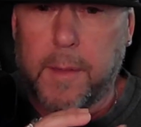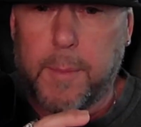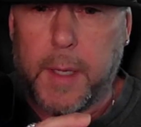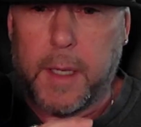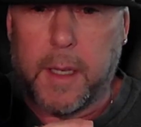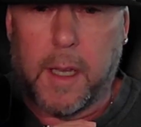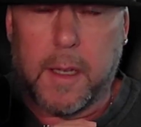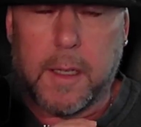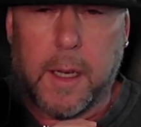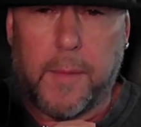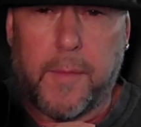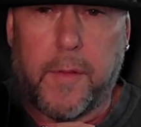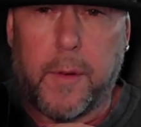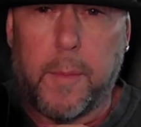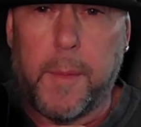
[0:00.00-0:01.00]
locked
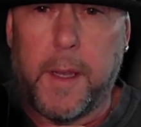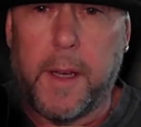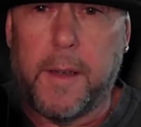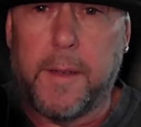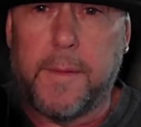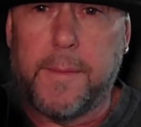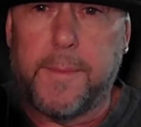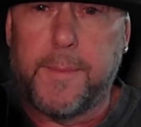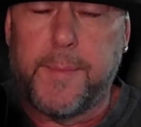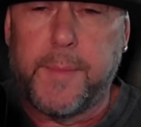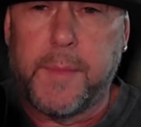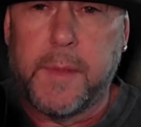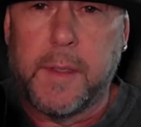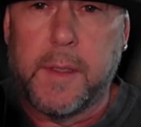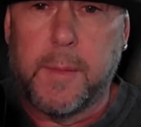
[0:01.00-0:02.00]
up for a minute
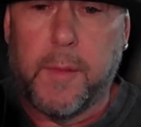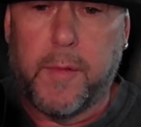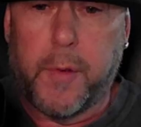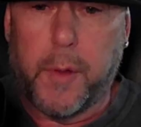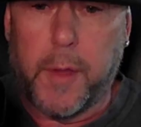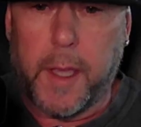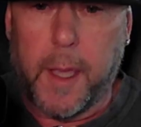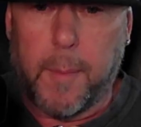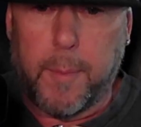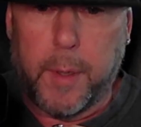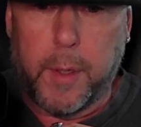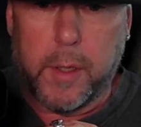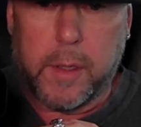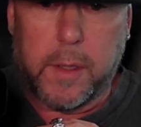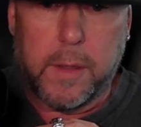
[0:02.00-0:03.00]
before they got
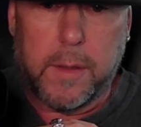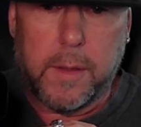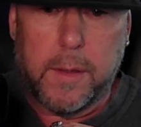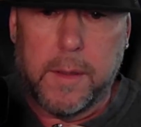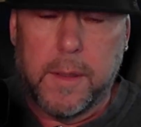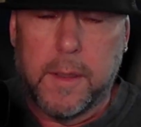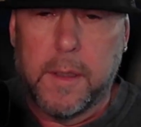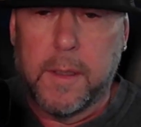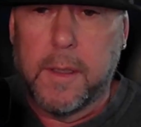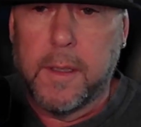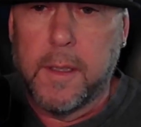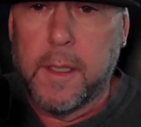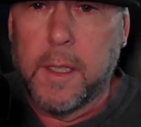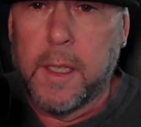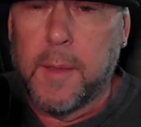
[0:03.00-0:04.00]
booked.
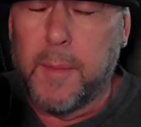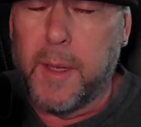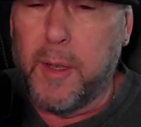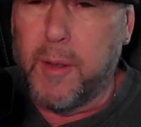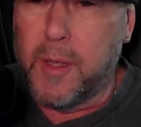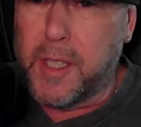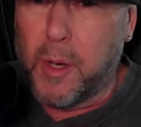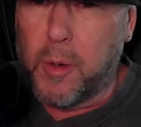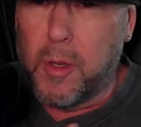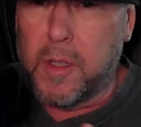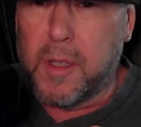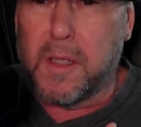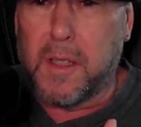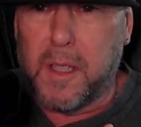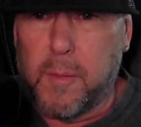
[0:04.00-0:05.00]
But anyways, I always
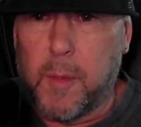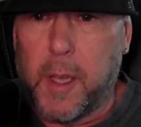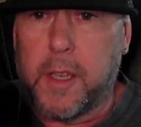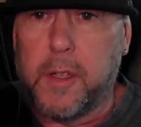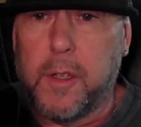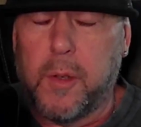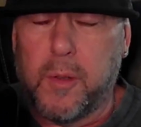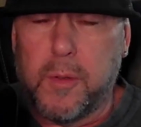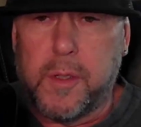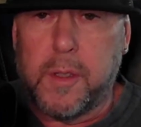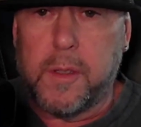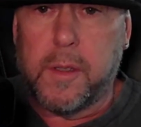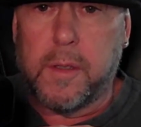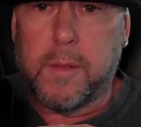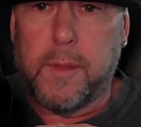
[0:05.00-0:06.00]
like to give my
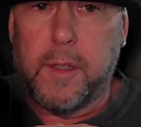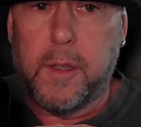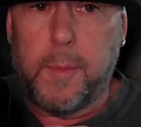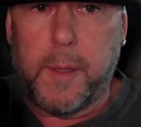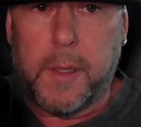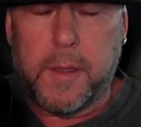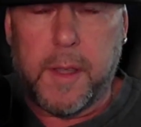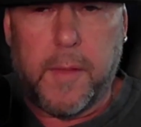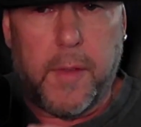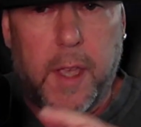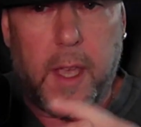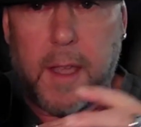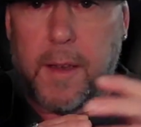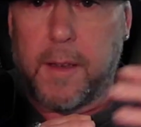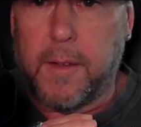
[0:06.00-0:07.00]
condolences, because they've
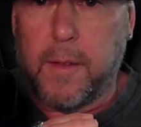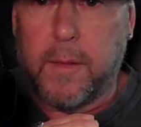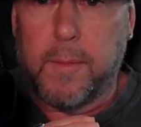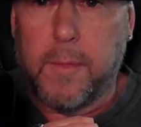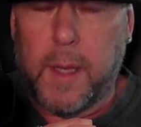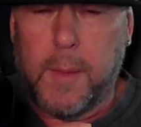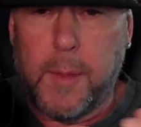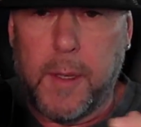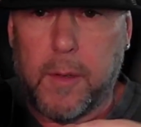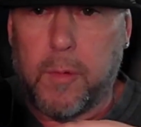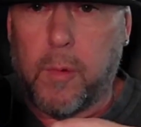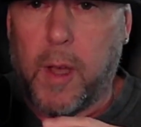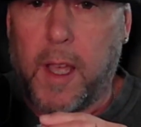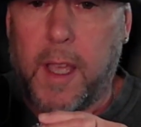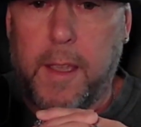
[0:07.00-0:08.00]
got maybe a
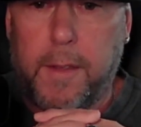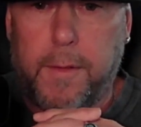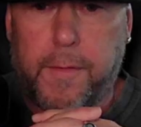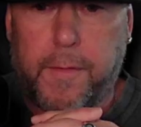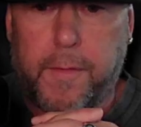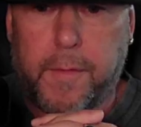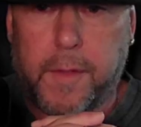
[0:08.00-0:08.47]
wife,